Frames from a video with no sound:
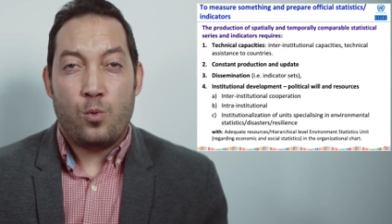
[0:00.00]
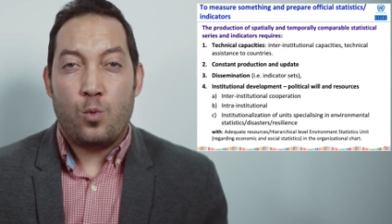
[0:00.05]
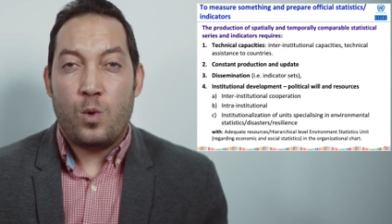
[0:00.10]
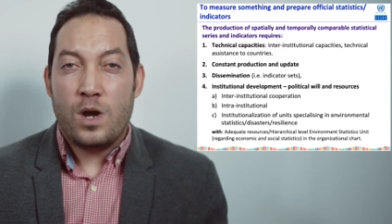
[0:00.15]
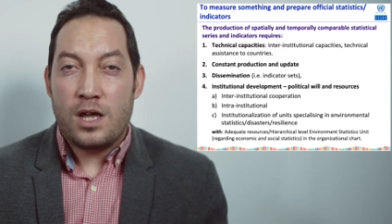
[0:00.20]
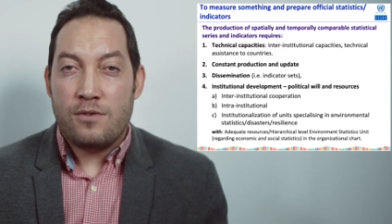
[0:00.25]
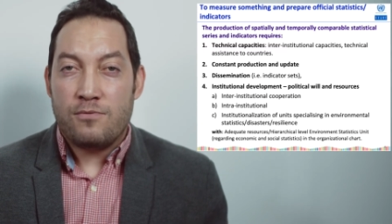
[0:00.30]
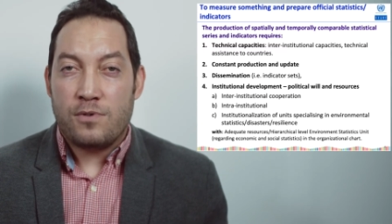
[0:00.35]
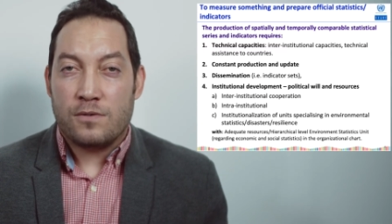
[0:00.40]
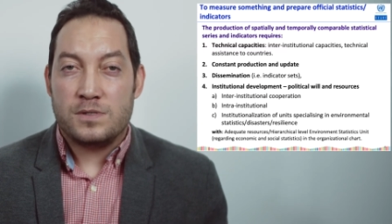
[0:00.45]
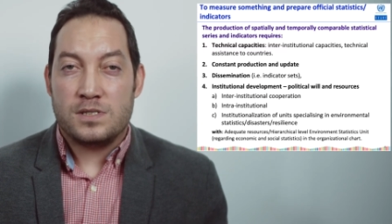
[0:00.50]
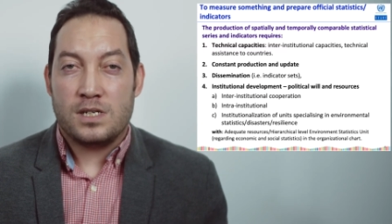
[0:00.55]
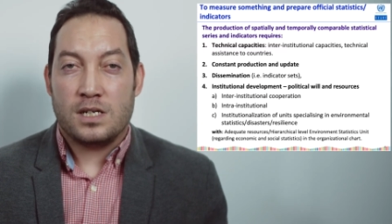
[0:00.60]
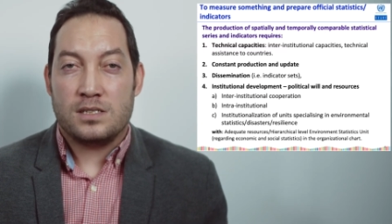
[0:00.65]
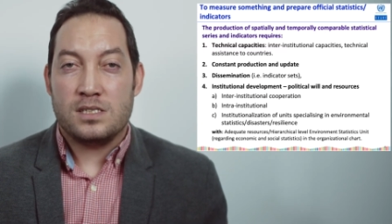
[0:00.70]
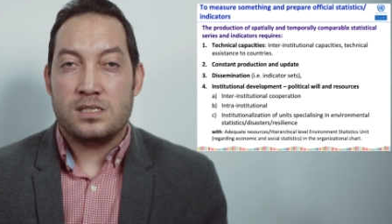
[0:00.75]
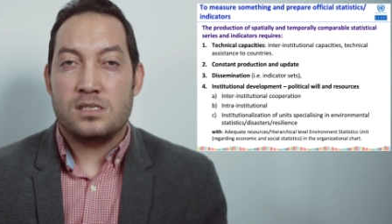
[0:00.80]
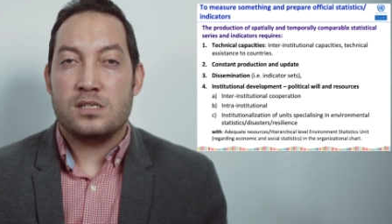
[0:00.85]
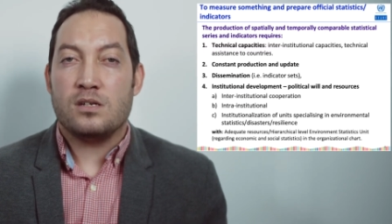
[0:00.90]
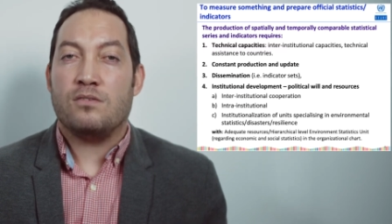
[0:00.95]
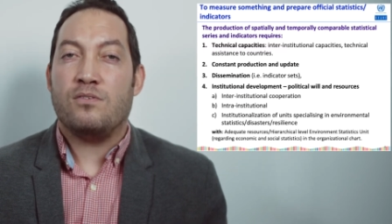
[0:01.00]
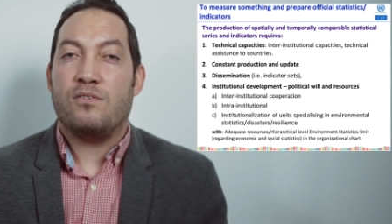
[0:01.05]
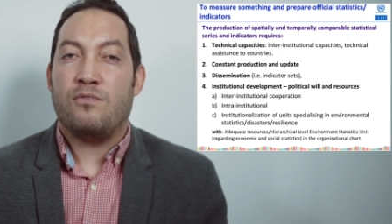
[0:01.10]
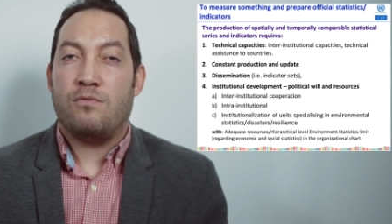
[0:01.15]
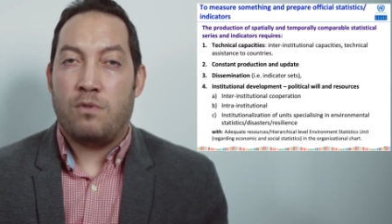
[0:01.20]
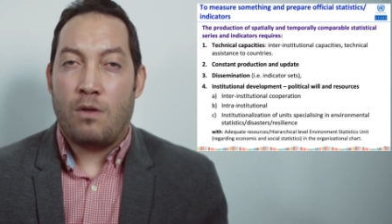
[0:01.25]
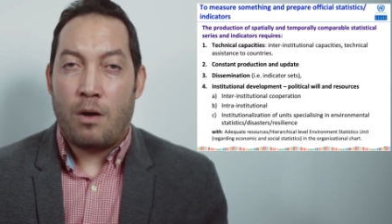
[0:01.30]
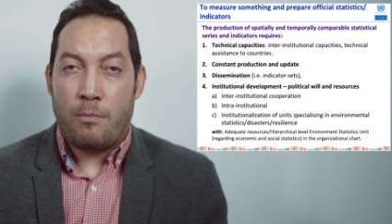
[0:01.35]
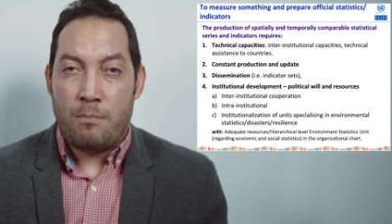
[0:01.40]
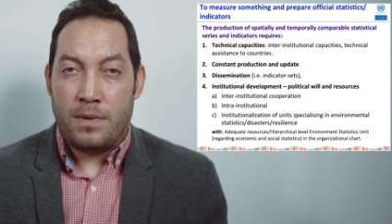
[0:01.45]
wave of statistical
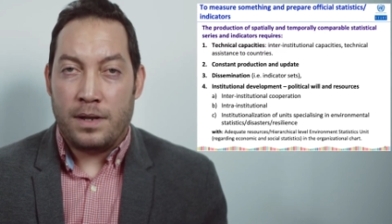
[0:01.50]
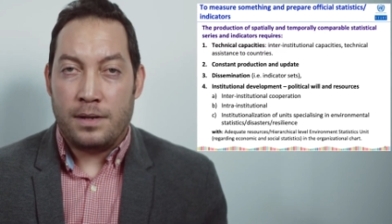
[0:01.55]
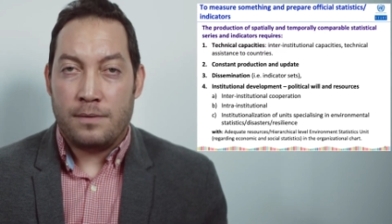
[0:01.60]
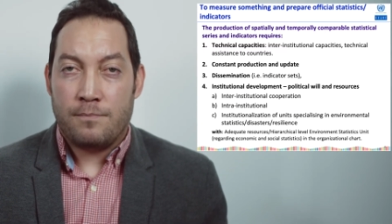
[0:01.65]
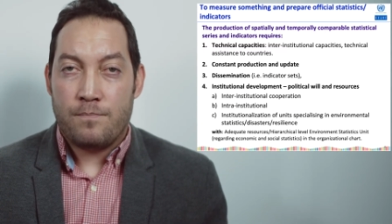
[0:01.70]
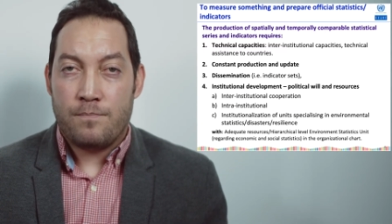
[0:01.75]
development,